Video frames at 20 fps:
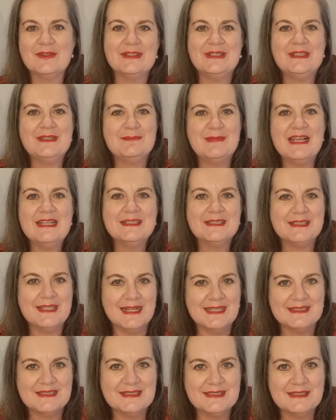this makes
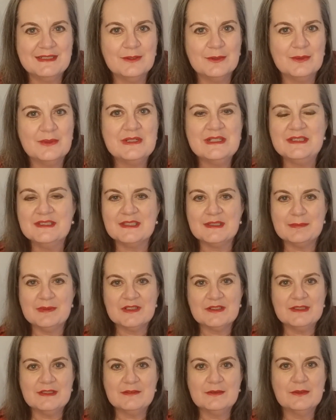us, the audience,
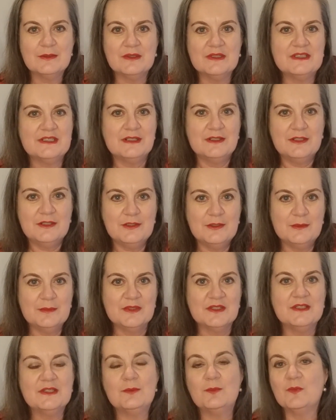because of course
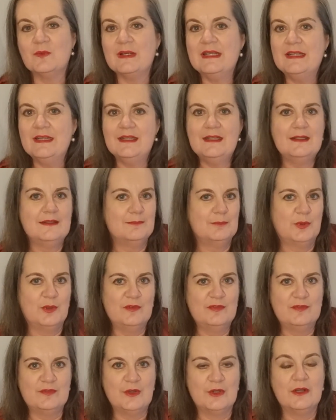humans, we
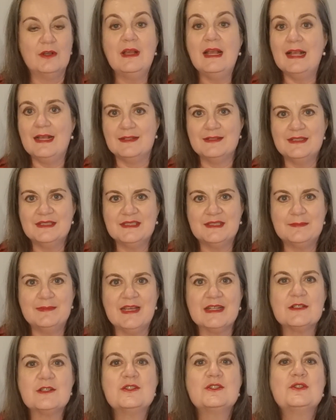prefer and
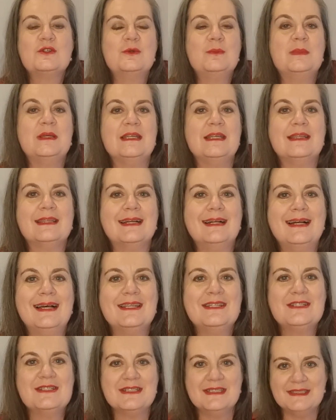expect to be the
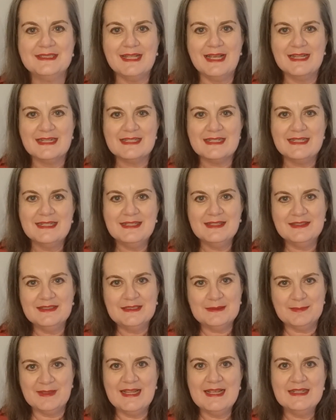hunters. And here
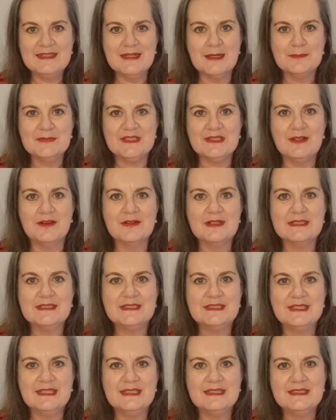this play comes along and
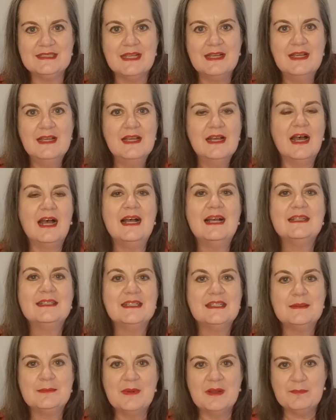says,
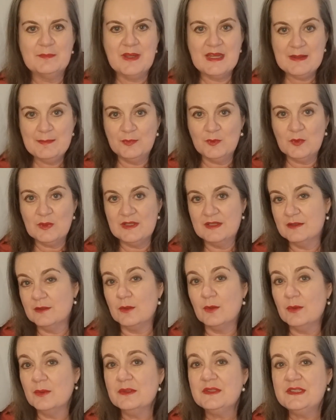yes, but people can
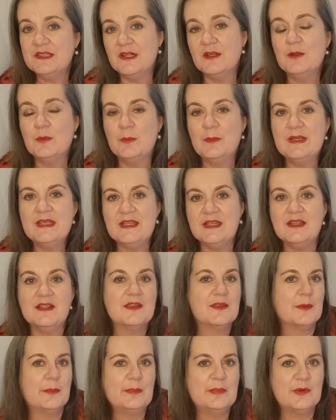also be
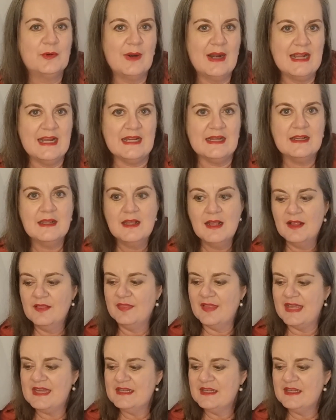the prey. They